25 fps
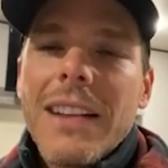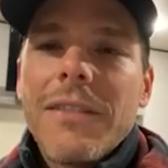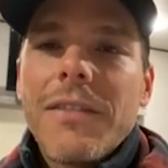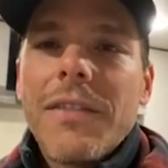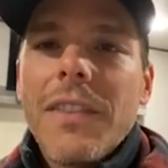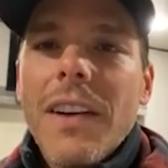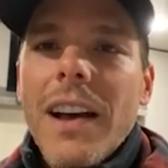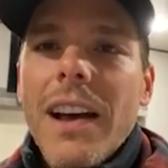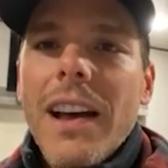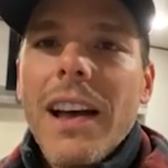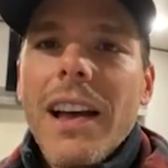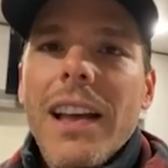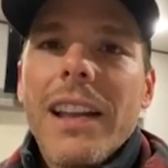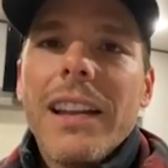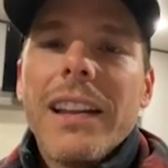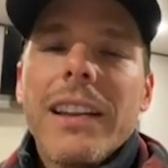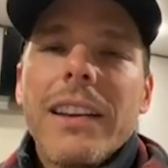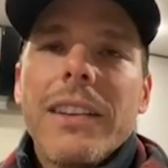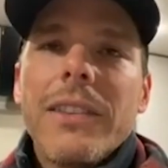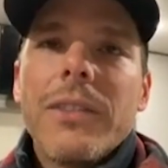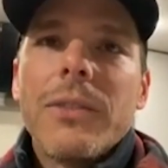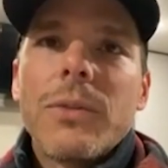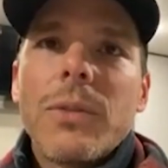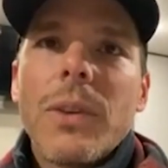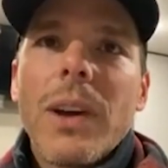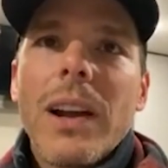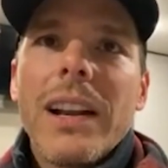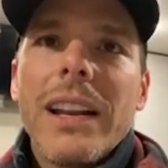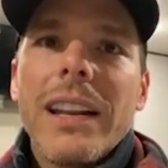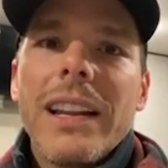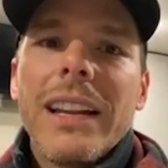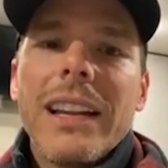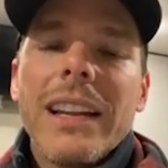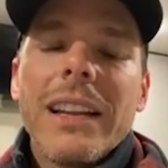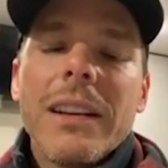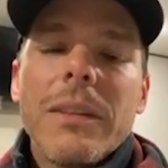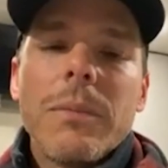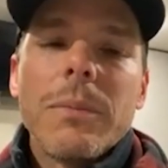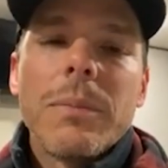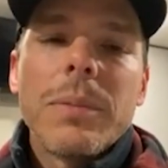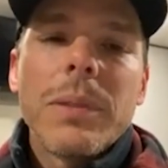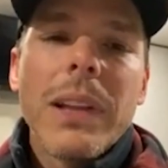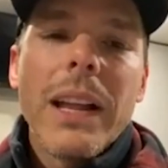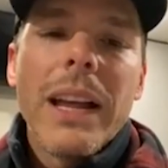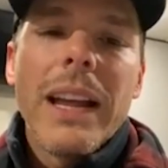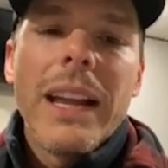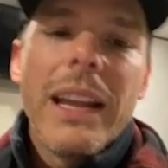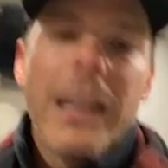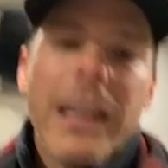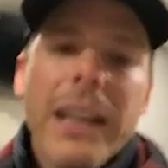fun and running and
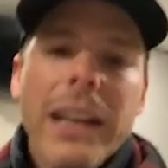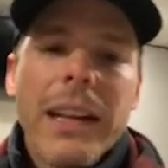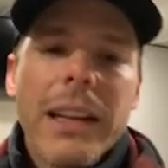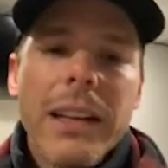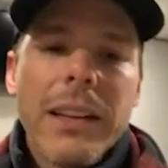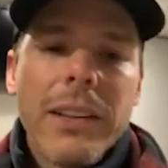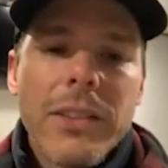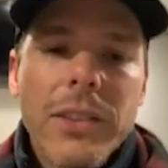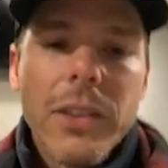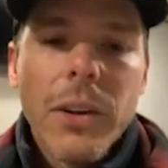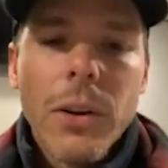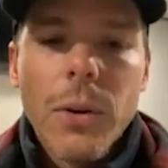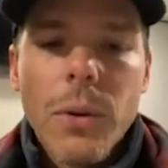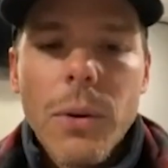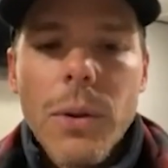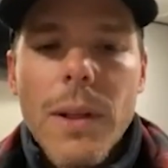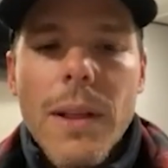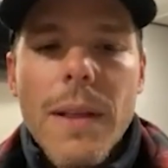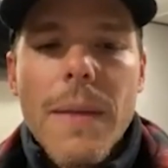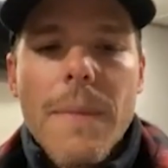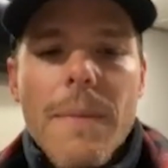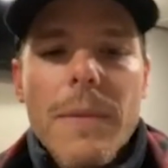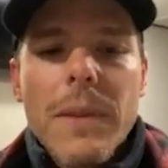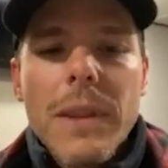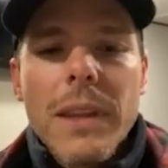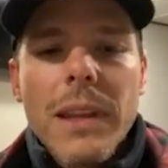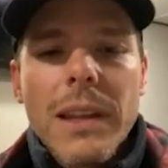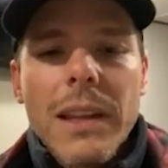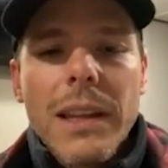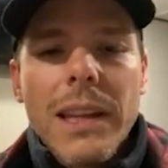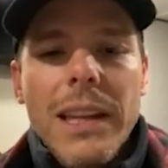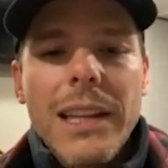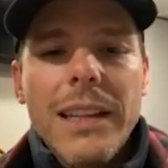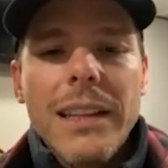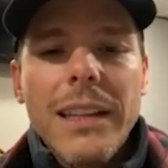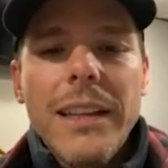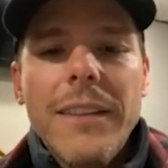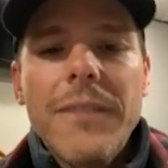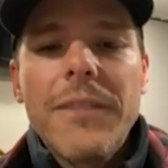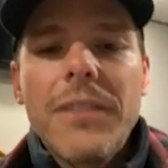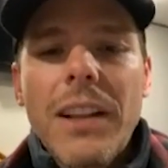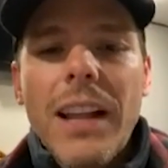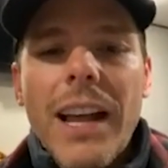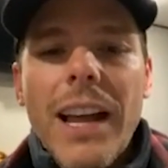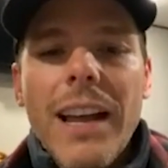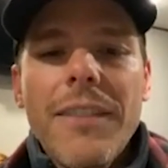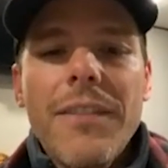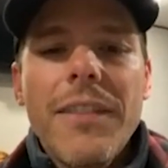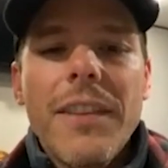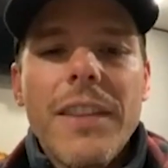playing. And so he lived
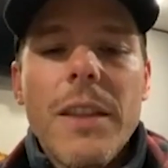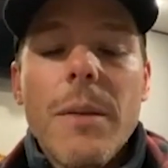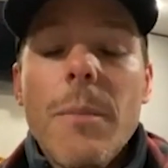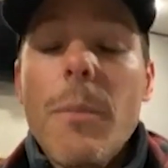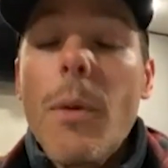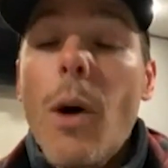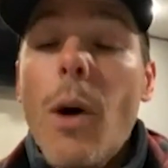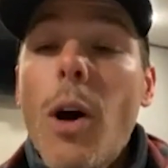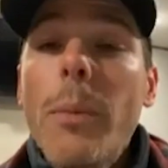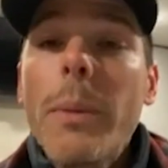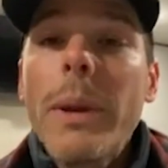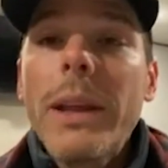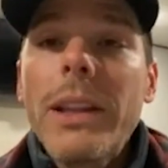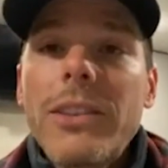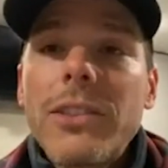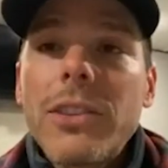life in the moment.